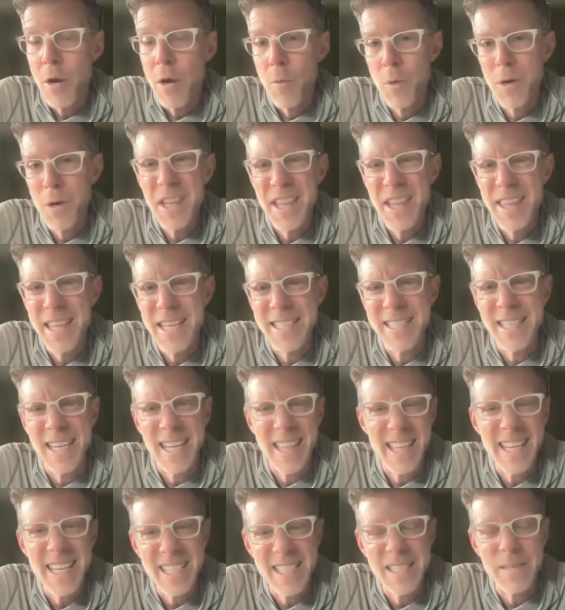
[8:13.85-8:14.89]
One of the things that I
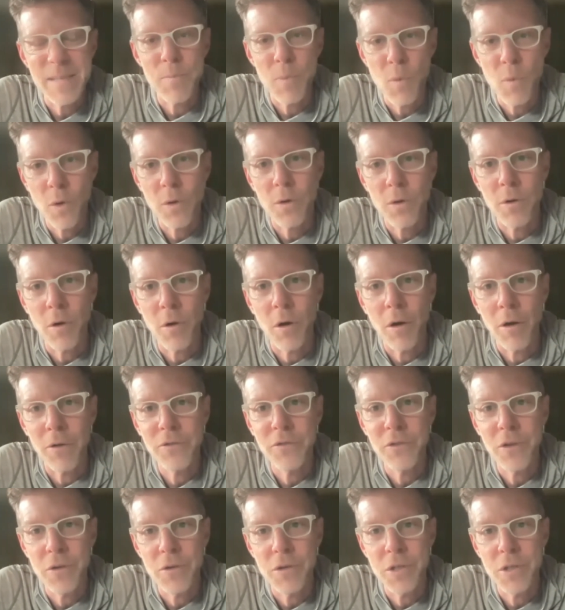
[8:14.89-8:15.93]
think is important
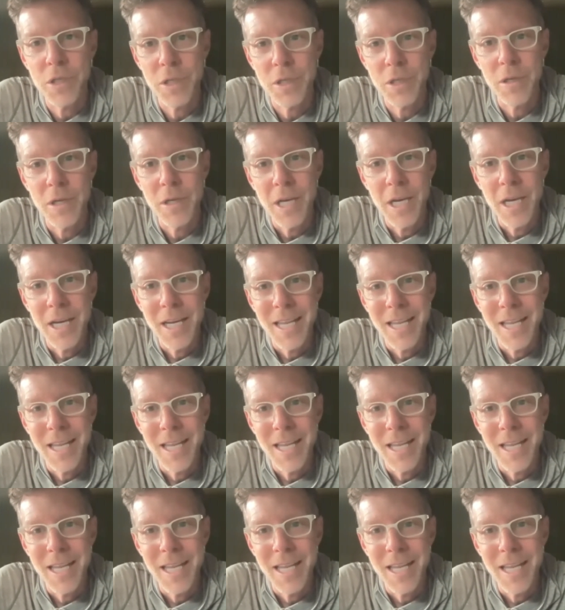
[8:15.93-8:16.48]
also to